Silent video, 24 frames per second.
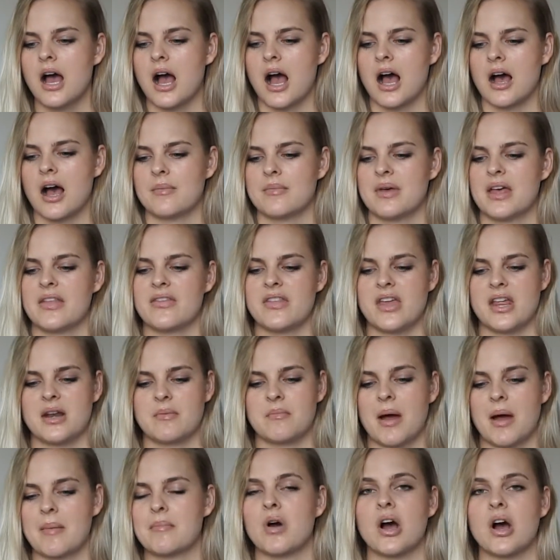and then
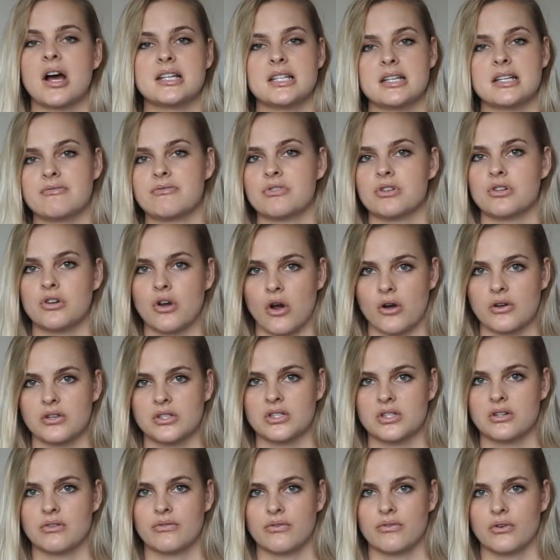my mind even
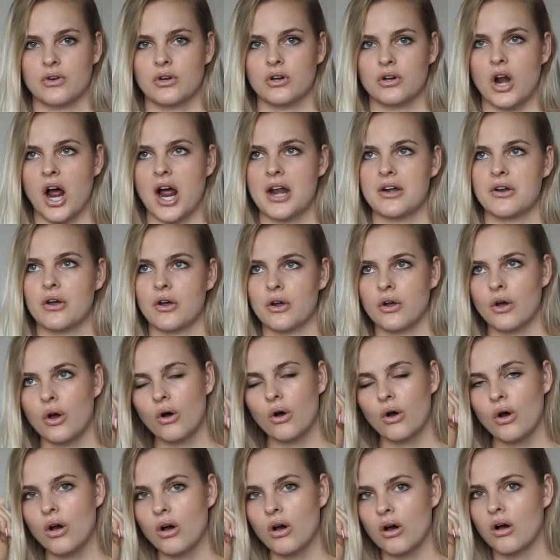goes to food, I know,
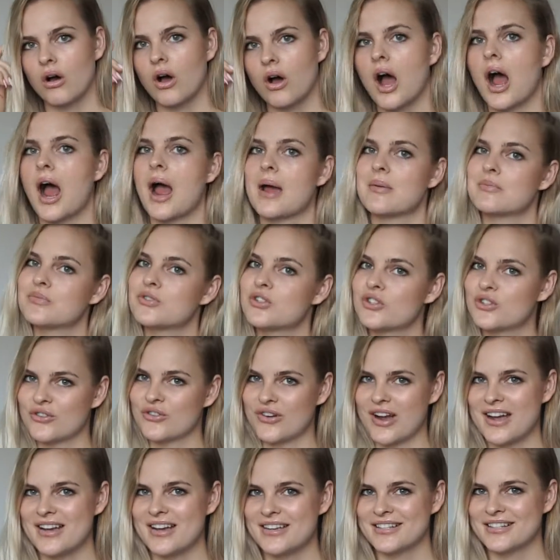oh, I'm
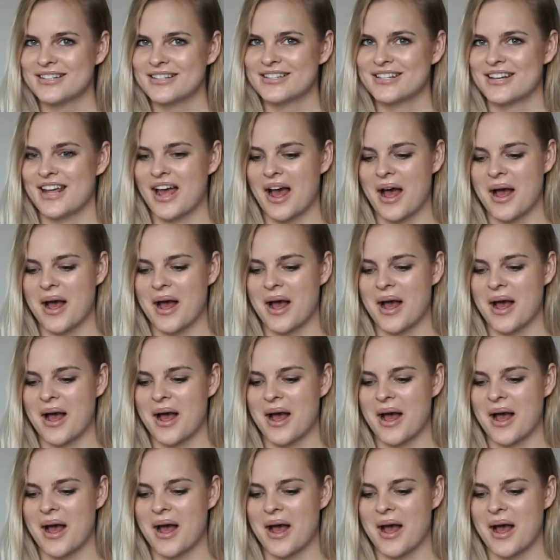stressed.